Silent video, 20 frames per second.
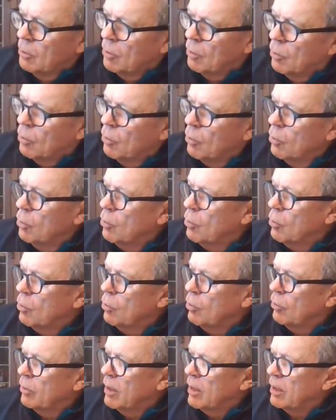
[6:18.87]

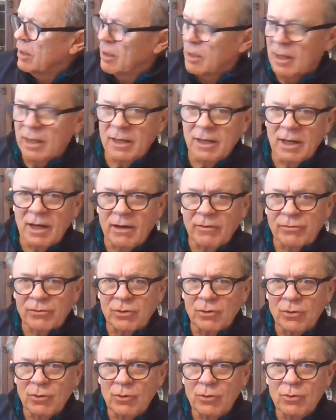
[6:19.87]
All that late
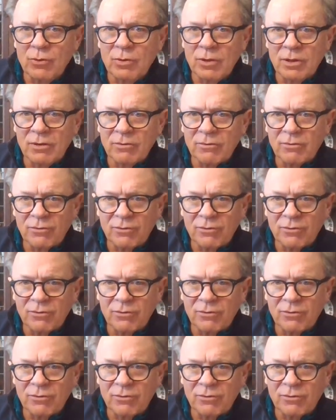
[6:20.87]
afternoon and